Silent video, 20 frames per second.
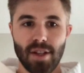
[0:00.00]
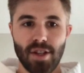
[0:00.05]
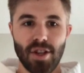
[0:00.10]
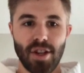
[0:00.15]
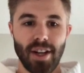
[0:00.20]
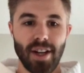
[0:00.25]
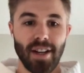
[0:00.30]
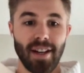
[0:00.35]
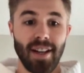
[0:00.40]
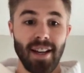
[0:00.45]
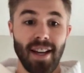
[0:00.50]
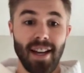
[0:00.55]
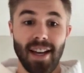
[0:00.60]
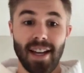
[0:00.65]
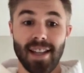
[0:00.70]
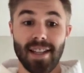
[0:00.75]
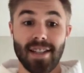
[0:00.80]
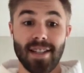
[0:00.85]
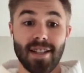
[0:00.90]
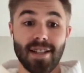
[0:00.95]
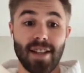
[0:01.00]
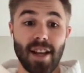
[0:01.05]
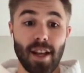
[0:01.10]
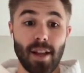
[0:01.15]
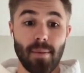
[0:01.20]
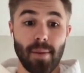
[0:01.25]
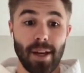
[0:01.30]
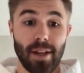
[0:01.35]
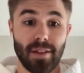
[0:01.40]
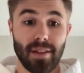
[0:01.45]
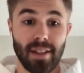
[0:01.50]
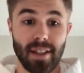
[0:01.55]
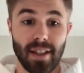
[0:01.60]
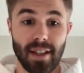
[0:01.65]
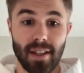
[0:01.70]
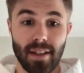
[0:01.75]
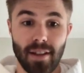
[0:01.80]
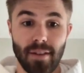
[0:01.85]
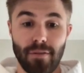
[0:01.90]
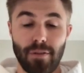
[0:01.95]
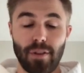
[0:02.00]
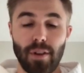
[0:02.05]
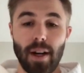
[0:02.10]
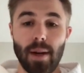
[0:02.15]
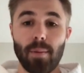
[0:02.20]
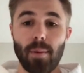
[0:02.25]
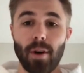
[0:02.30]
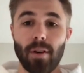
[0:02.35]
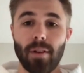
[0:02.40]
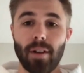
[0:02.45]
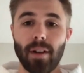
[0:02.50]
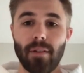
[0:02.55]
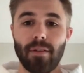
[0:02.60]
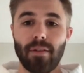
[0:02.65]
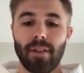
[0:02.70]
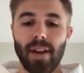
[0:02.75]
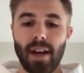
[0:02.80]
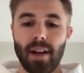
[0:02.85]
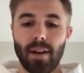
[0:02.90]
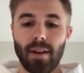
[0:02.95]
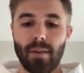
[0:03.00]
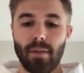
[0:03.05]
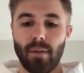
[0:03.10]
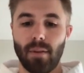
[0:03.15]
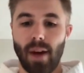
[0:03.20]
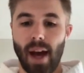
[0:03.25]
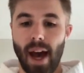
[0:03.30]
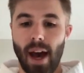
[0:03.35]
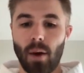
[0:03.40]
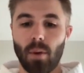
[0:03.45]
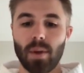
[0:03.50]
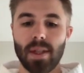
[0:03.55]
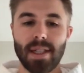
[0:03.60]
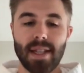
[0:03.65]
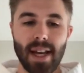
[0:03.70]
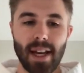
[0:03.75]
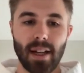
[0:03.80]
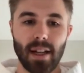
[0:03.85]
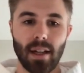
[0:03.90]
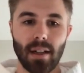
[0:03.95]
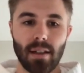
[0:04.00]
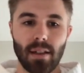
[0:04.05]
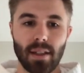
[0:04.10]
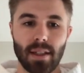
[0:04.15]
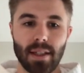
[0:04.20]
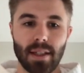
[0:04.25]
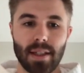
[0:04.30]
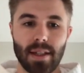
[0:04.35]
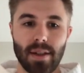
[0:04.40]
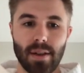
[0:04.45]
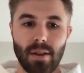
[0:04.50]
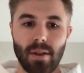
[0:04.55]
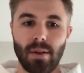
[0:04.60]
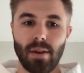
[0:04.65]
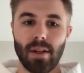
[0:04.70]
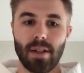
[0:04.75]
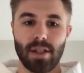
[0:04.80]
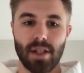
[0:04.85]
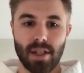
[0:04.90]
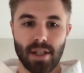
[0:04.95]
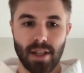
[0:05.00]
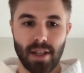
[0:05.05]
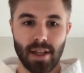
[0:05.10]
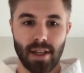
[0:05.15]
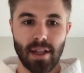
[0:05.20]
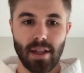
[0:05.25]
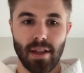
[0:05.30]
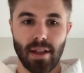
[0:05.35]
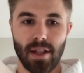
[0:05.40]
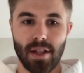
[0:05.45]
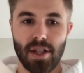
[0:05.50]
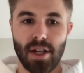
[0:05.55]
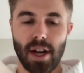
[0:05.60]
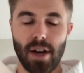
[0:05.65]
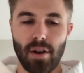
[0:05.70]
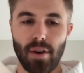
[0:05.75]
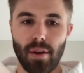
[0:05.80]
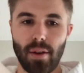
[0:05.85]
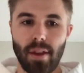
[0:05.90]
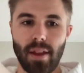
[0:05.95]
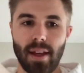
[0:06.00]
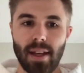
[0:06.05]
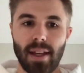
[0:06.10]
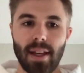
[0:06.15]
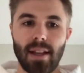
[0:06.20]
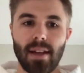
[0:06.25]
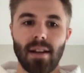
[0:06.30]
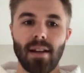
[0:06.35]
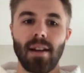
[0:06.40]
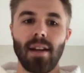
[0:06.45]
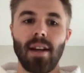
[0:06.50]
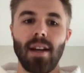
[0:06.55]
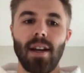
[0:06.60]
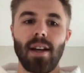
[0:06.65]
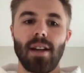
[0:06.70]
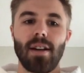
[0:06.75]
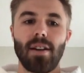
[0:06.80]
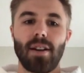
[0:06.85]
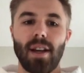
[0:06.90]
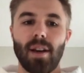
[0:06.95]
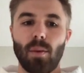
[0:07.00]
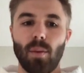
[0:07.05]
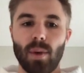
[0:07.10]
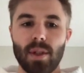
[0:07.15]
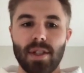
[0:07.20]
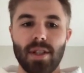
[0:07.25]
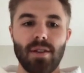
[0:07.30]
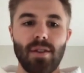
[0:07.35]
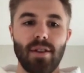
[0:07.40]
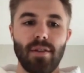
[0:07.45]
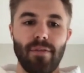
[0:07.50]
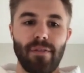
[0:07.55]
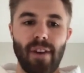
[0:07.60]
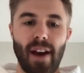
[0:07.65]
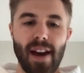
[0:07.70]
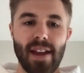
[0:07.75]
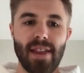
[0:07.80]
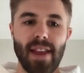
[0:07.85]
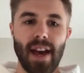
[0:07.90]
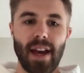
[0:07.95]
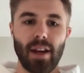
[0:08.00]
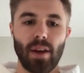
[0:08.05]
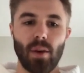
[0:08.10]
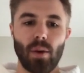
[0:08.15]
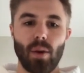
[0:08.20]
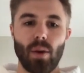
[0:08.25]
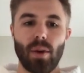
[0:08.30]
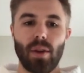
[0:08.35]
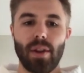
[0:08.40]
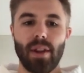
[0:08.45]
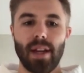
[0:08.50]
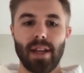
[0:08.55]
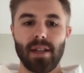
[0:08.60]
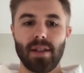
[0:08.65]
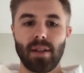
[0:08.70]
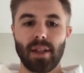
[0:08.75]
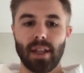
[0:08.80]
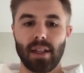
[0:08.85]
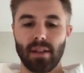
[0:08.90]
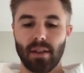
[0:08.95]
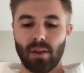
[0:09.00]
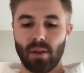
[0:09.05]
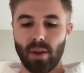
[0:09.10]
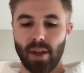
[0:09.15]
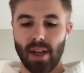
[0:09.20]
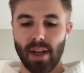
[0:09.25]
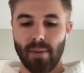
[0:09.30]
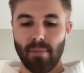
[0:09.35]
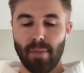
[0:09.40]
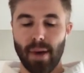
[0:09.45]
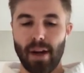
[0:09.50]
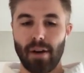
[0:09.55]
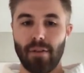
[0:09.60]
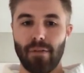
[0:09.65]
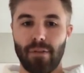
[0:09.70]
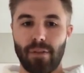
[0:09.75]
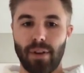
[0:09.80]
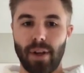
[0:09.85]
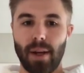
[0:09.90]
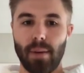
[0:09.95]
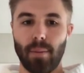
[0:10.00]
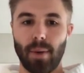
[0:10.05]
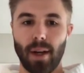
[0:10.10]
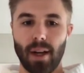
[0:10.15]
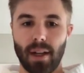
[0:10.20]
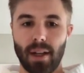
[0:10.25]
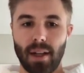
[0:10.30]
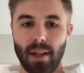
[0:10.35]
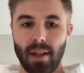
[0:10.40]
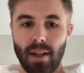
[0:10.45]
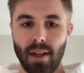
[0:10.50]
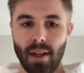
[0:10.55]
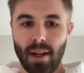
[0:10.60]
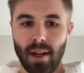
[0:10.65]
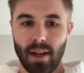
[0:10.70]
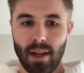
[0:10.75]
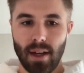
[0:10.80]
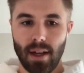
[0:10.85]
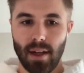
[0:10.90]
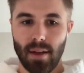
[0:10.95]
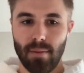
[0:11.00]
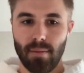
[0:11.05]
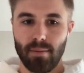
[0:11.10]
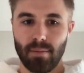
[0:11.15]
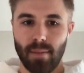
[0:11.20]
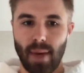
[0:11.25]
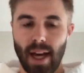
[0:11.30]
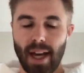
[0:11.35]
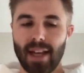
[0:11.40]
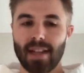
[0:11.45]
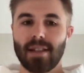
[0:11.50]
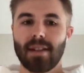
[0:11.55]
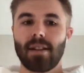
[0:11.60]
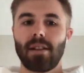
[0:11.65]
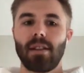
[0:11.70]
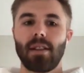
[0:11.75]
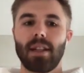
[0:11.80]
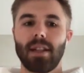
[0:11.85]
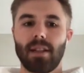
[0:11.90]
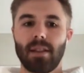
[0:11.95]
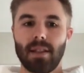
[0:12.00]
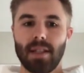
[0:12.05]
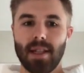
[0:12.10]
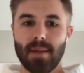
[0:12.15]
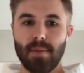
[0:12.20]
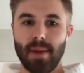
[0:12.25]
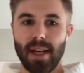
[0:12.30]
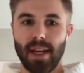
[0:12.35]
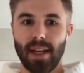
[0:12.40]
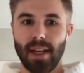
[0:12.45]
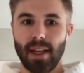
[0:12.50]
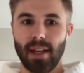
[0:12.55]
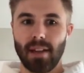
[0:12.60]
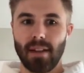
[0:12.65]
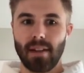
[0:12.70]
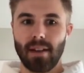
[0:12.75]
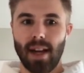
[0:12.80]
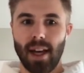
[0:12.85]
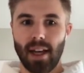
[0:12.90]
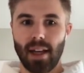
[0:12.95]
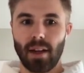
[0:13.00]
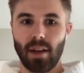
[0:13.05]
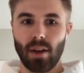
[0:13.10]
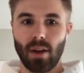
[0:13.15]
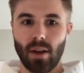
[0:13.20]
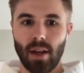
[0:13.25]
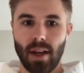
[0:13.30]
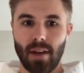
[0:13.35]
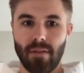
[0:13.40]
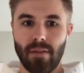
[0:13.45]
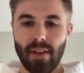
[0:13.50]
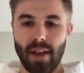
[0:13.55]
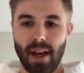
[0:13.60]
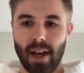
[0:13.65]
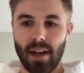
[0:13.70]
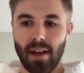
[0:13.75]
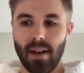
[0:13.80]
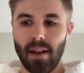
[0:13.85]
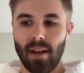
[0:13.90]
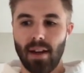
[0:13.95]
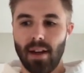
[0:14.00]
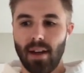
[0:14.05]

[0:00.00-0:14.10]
Sure. And this is all about the framework of kind of how we take our clinics through, or just the general thinking. Again, once you define that goal, then you can create a better framework I guess clinically speaking, I can go off that.